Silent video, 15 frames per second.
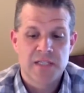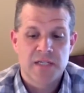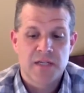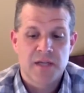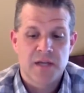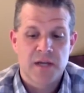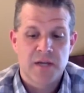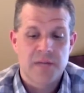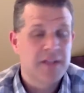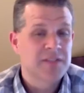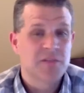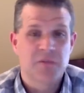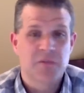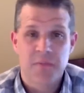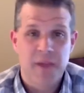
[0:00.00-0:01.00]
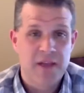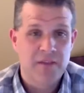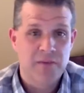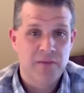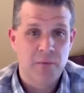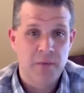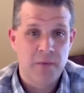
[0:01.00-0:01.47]
that's over the
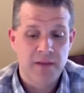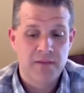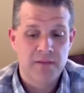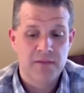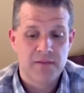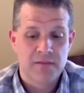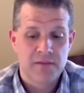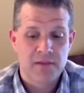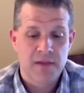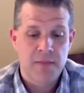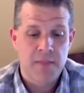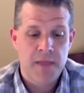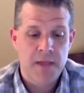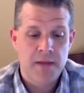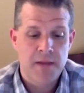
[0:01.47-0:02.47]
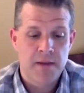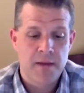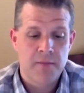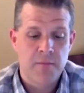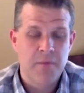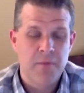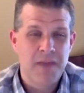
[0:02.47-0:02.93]
past few weeks. And
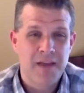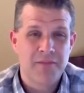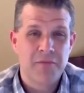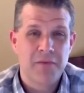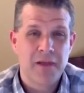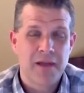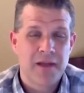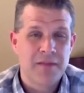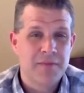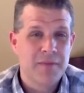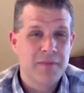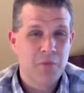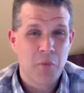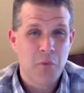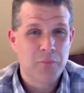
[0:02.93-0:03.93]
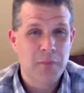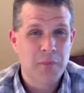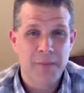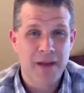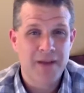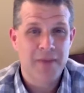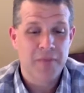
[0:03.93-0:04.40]
then we've had
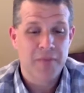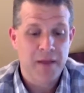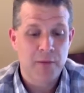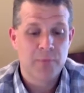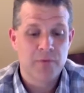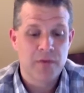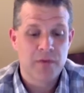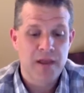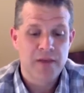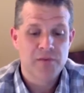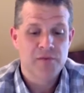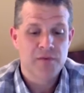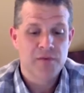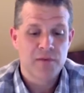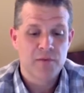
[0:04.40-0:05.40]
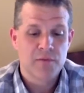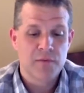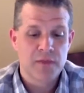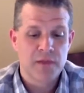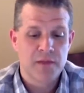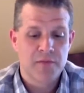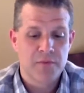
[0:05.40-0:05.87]
about 1,000 entries for
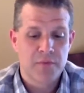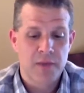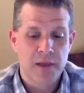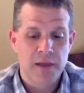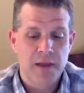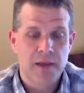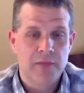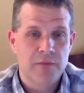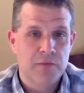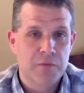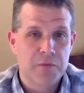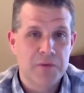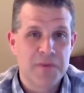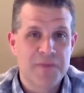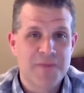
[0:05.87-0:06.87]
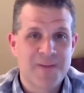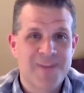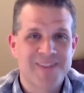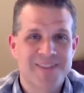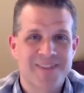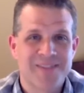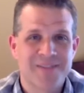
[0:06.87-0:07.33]
the giveaway. And so we're in the
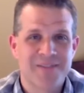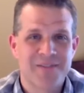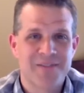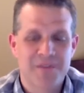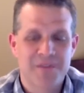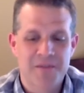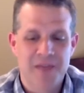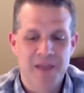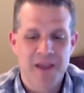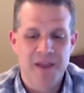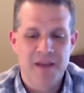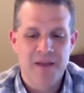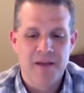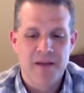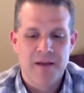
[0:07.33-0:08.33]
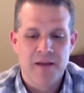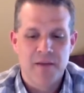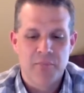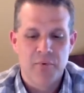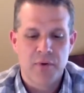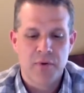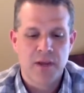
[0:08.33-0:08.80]
process of giving away,
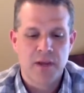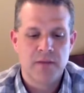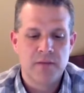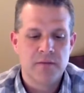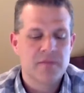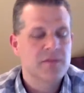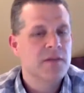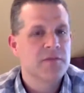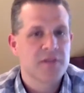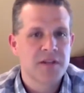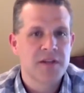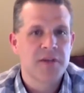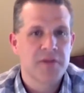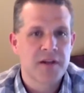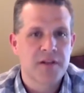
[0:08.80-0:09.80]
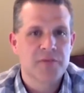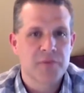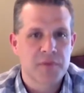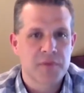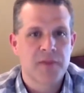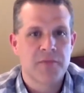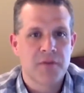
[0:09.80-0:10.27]
putting $1,700 worth
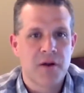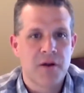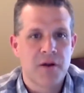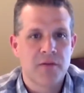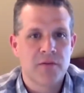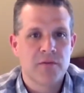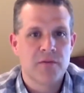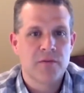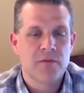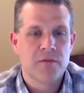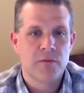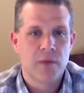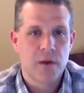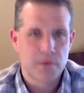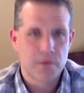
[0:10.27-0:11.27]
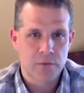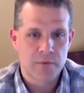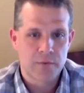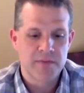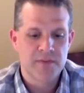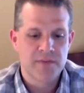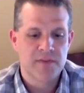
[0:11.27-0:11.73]
of gift cards to our
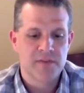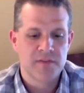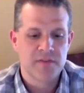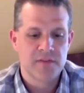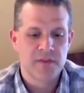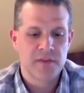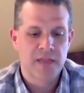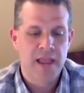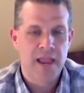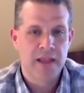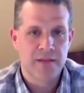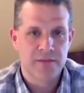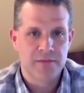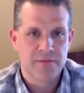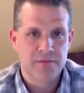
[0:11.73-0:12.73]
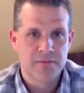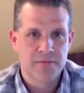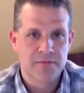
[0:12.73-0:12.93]
local businesses in the hands of